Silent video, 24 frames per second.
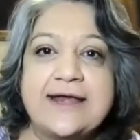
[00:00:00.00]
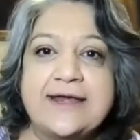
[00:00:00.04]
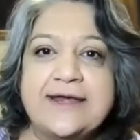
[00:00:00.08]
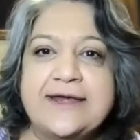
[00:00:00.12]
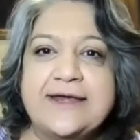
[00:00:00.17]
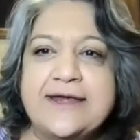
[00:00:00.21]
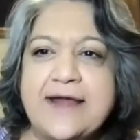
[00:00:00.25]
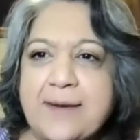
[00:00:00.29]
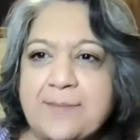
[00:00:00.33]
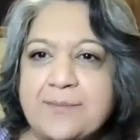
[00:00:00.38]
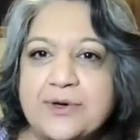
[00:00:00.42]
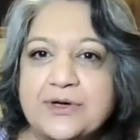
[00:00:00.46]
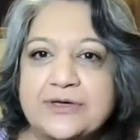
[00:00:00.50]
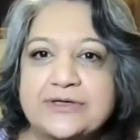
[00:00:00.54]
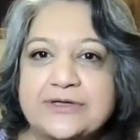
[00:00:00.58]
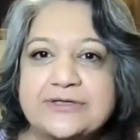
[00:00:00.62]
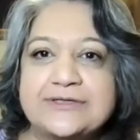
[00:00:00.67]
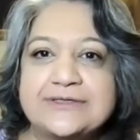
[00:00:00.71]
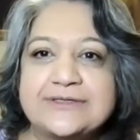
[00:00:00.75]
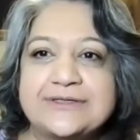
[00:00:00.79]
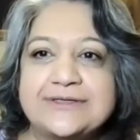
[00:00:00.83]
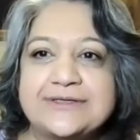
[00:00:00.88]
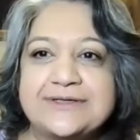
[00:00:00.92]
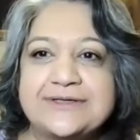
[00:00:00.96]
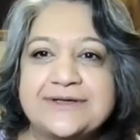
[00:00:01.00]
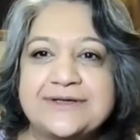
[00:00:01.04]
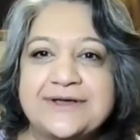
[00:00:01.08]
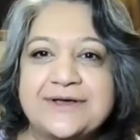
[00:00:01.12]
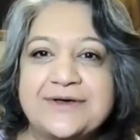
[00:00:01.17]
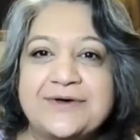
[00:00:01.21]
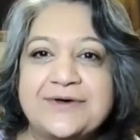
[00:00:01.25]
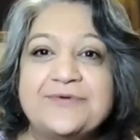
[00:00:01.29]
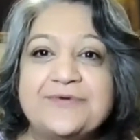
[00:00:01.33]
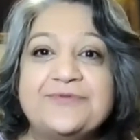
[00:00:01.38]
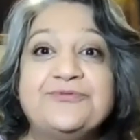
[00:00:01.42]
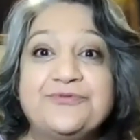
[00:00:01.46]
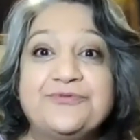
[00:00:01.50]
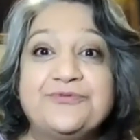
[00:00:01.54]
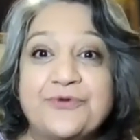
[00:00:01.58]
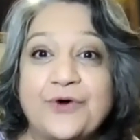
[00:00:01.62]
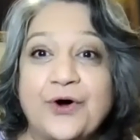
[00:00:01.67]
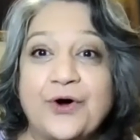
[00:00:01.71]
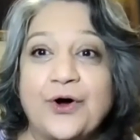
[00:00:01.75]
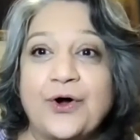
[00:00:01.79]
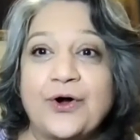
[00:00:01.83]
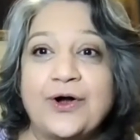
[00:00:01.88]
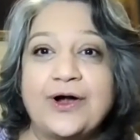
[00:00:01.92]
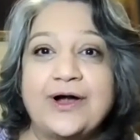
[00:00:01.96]
numbers
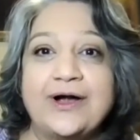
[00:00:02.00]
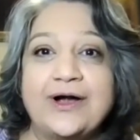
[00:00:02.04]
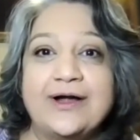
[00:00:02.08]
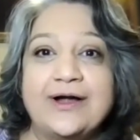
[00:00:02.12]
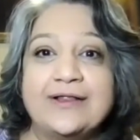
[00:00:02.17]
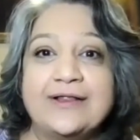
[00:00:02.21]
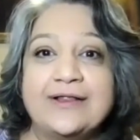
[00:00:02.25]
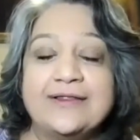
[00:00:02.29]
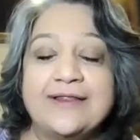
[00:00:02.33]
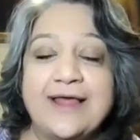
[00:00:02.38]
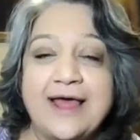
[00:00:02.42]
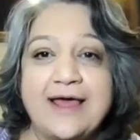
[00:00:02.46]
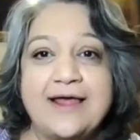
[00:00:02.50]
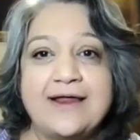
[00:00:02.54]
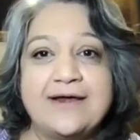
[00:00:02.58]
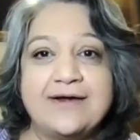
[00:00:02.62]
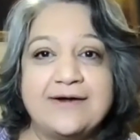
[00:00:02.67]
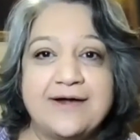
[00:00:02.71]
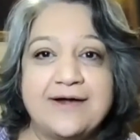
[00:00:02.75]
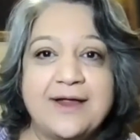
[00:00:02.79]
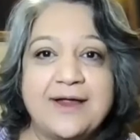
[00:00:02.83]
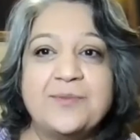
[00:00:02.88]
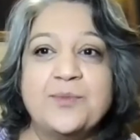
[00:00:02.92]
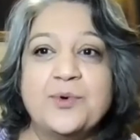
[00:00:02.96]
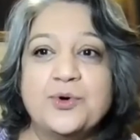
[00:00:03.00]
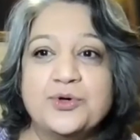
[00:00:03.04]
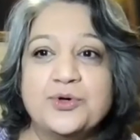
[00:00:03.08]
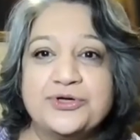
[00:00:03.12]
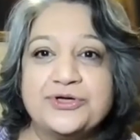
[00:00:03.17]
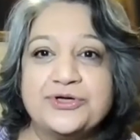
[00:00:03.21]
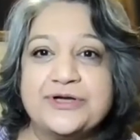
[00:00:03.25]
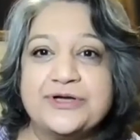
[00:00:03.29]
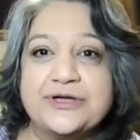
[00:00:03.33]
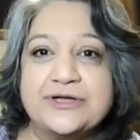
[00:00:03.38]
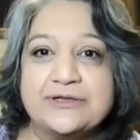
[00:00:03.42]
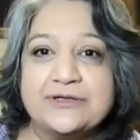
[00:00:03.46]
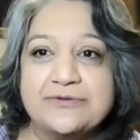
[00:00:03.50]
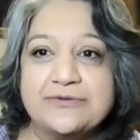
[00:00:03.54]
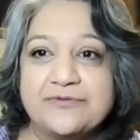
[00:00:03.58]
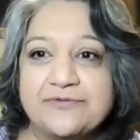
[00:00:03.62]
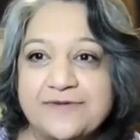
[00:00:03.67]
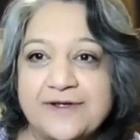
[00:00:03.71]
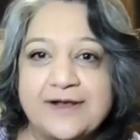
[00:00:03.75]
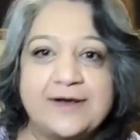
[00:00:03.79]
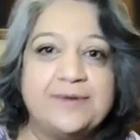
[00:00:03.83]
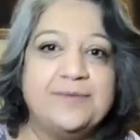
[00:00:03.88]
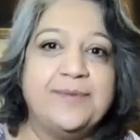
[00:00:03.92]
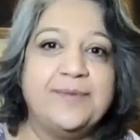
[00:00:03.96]
for their emotional
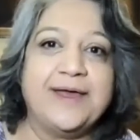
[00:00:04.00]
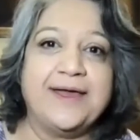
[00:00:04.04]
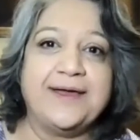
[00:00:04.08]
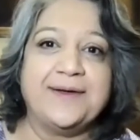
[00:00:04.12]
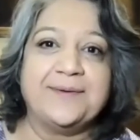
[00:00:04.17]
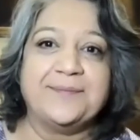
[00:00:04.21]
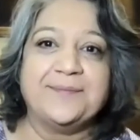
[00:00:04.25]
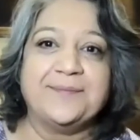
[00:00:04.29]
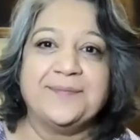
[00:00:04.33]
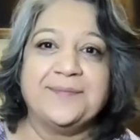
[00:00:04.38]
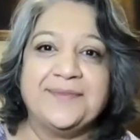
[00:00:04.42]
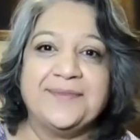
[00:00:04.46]
well being.